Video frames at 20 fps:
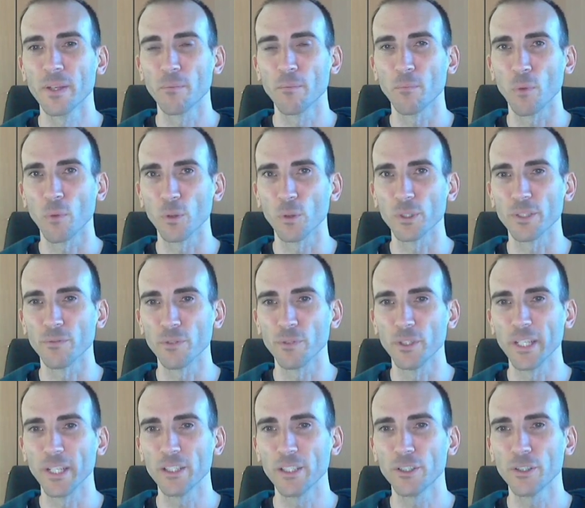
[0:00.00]
Pause if you
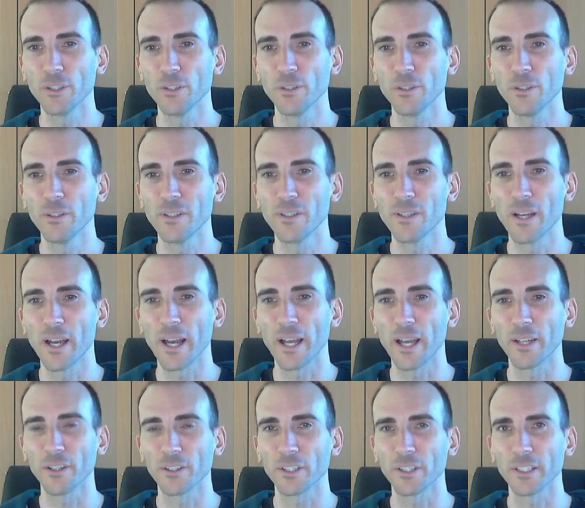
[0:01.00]
need to,
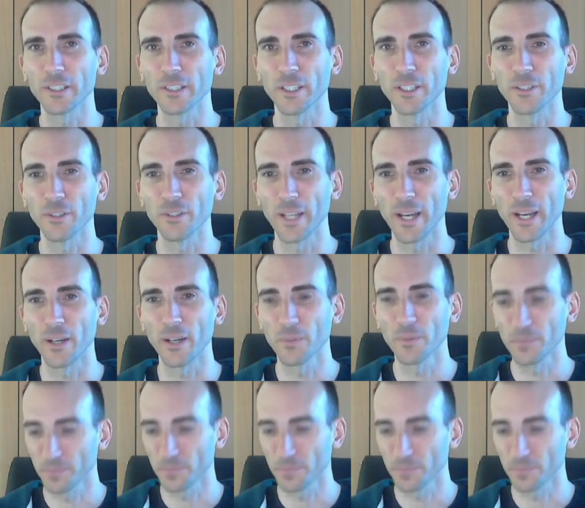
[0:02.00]
and I'll continue now.